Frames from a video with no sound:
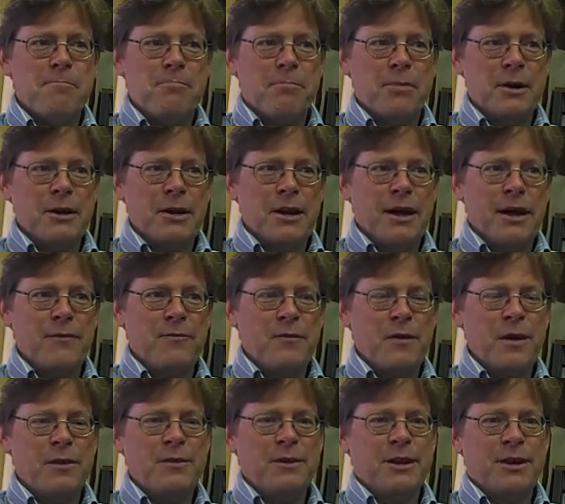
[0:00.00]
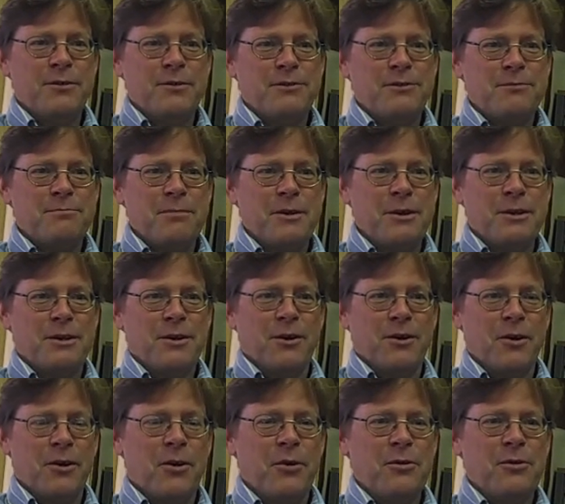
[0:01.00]
But I found that I was spending a
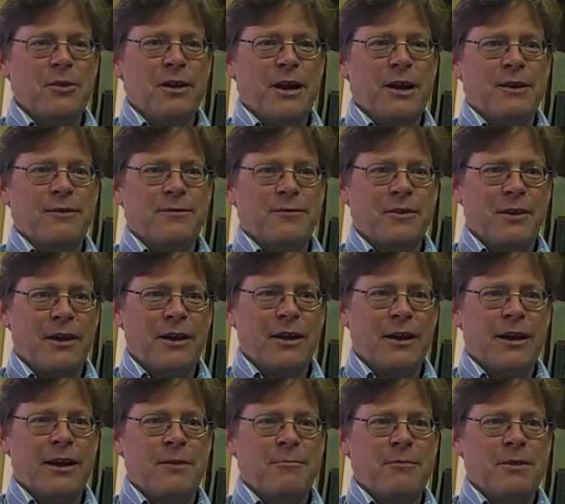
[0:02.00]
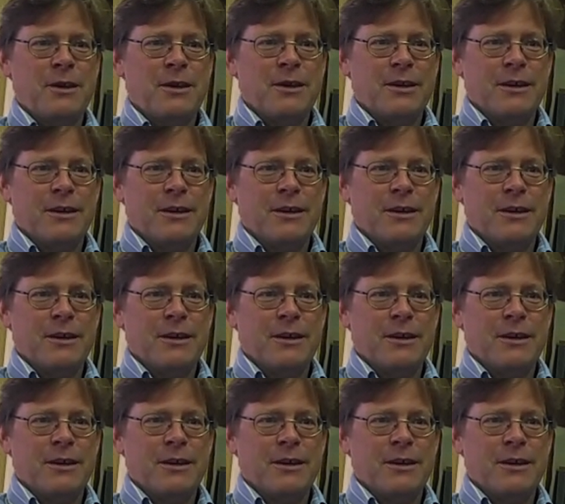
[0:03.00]
whole lot of time